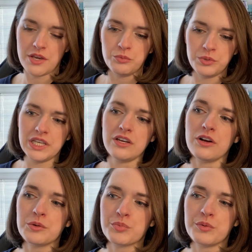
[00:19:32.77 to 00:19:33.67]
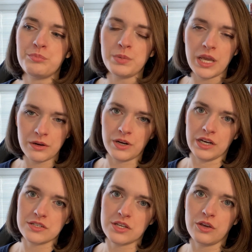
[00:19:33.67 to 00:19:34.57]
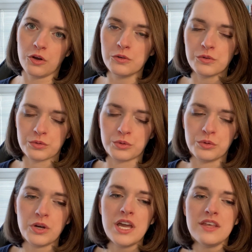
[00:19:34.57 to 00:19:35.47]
and we are preparing to go through